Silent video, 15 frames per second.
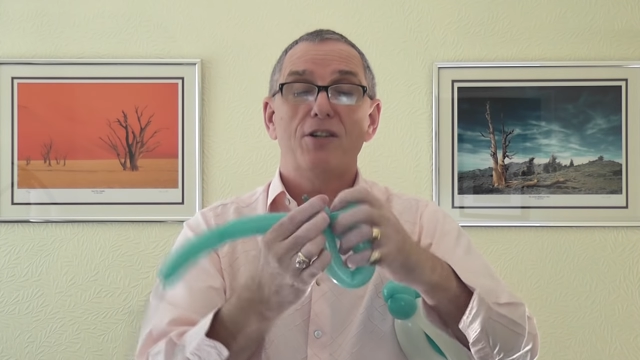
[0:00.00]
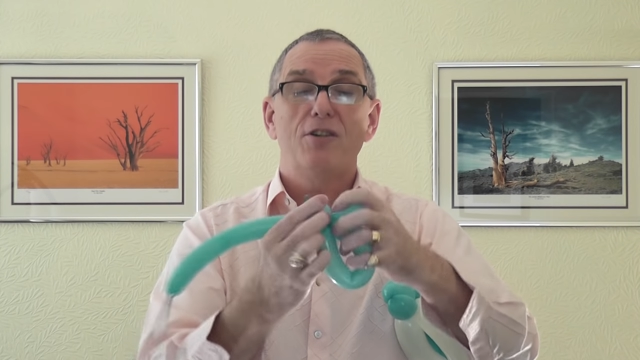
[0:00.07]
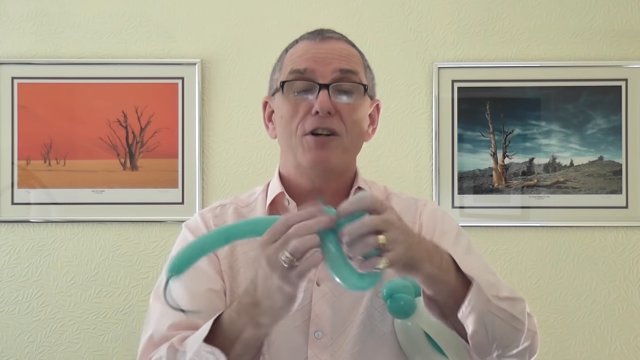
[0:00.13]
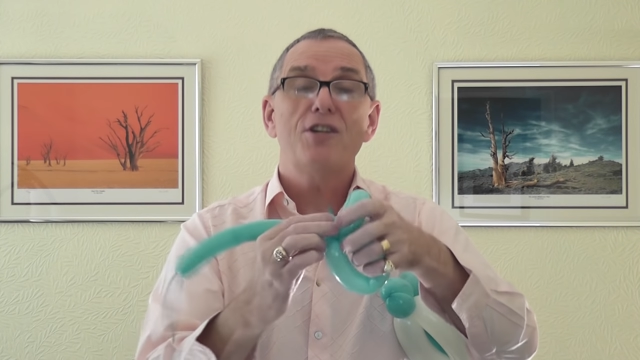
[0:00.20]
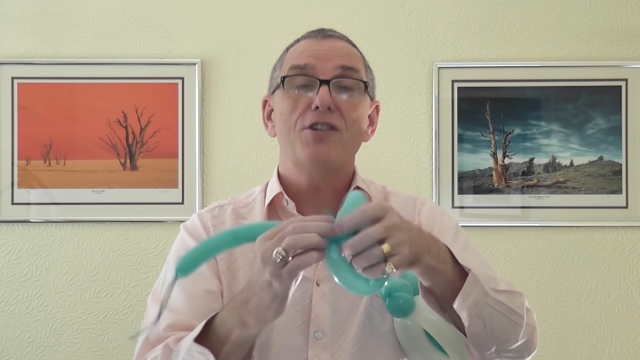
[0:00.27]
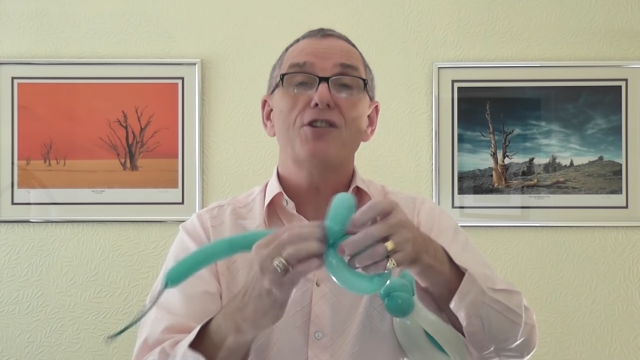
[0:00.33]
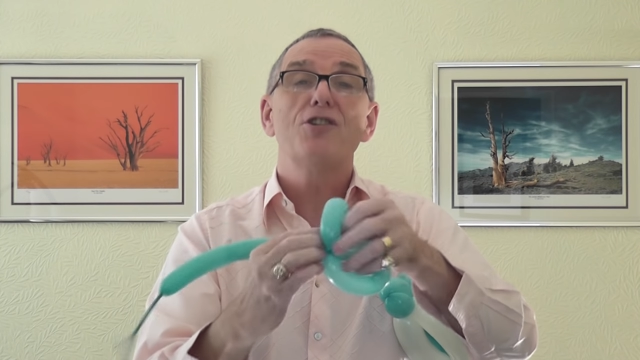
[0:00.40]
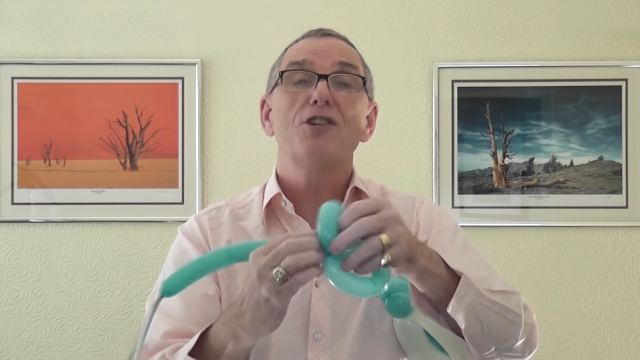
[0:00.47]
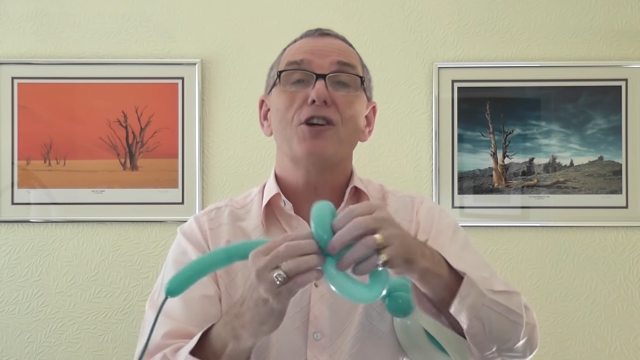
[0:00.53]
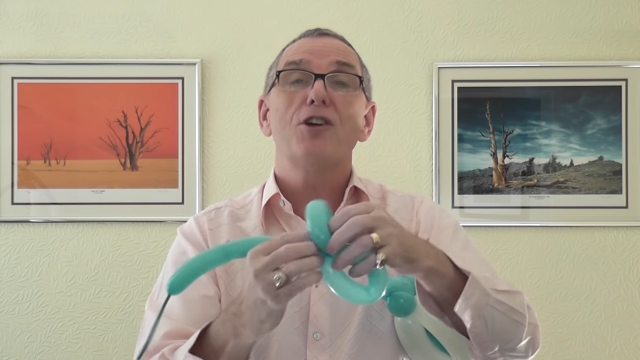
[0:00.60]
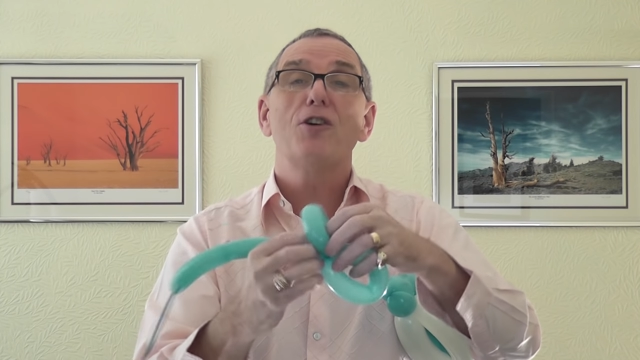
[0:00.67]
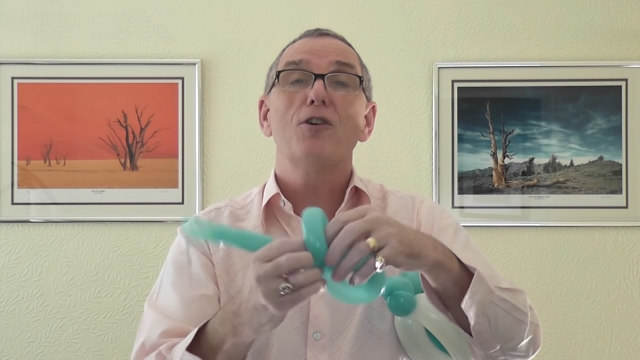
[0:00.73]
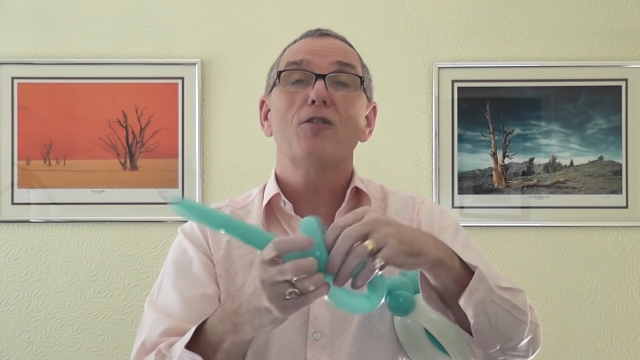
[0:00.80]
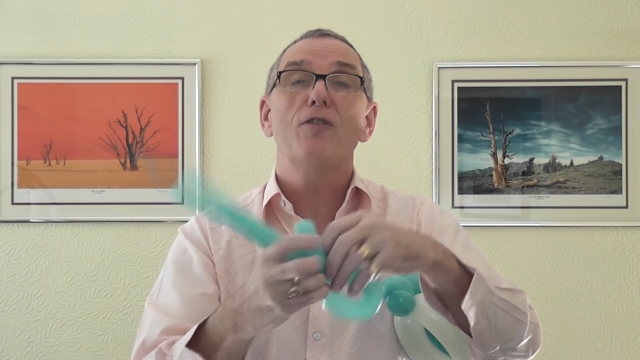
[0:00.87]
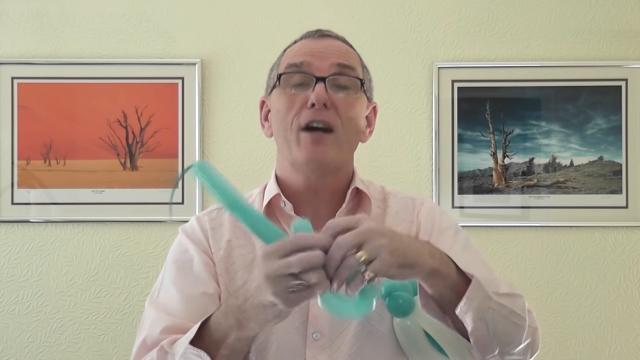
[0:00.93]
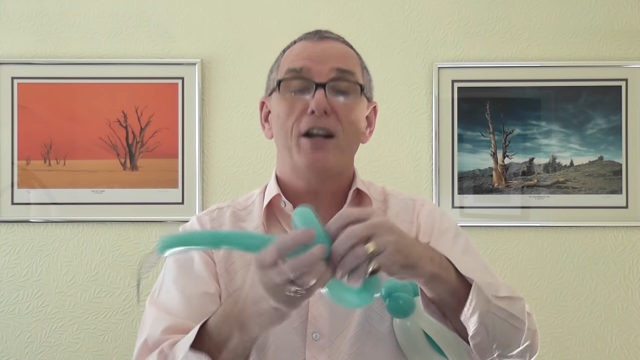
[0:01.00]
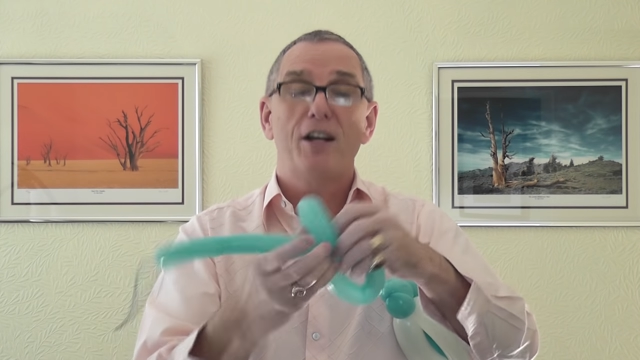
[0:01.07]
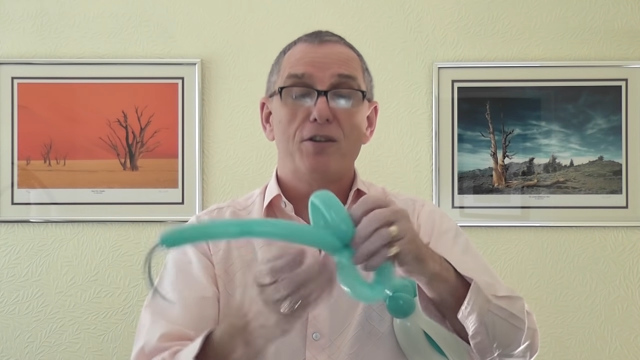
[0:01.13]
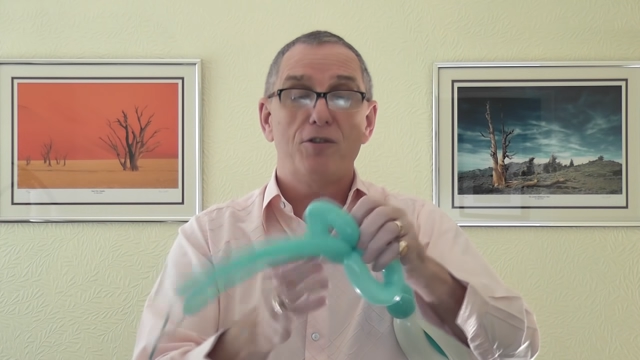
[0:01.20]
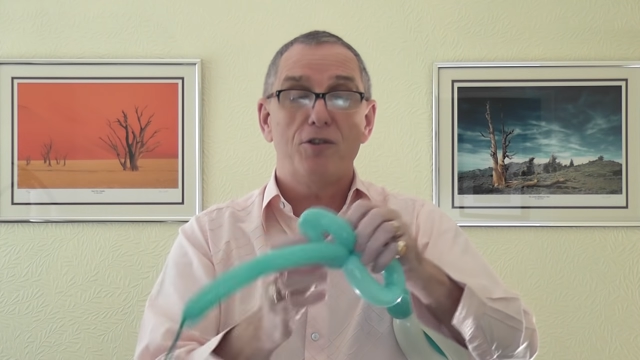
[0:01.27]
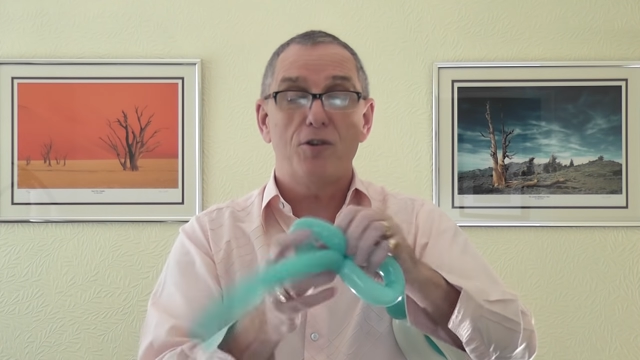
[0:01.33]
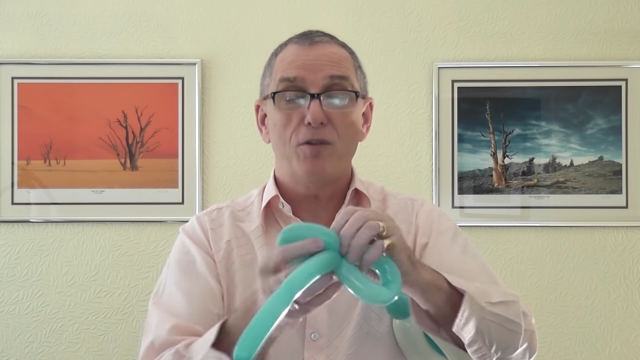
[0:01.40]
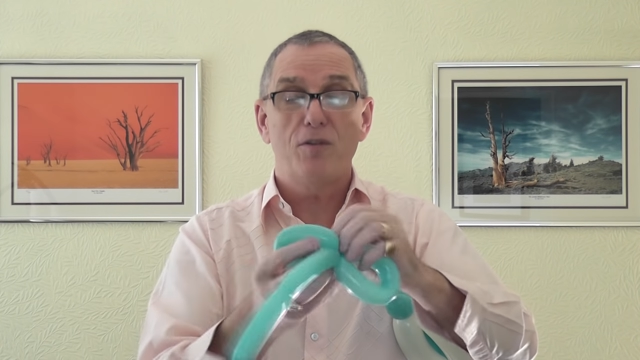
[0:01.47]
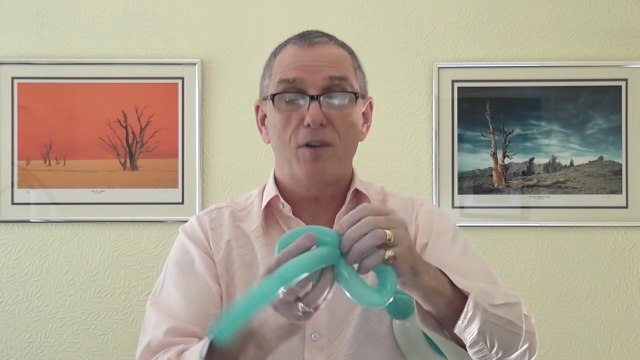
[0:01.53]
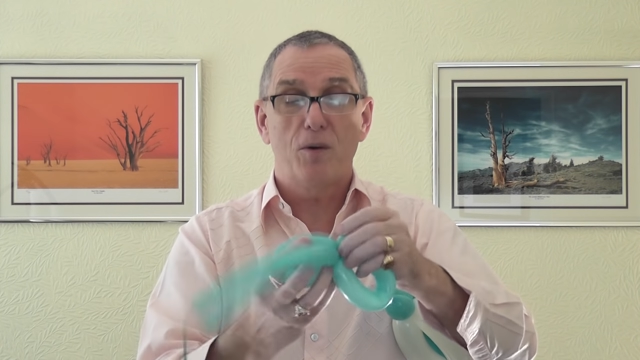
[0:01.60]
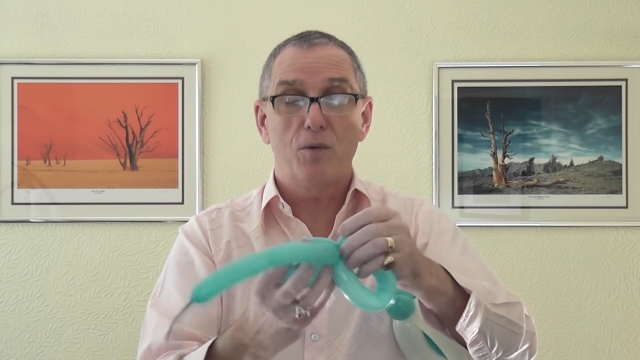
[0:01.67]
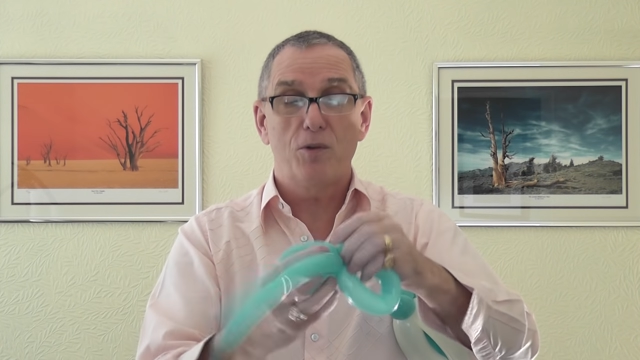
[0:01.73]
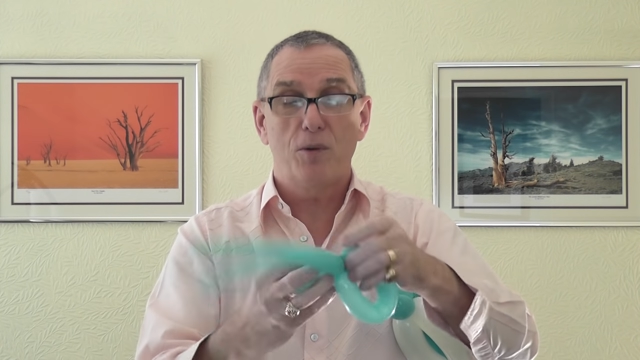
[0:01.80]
nice and secure around those two fold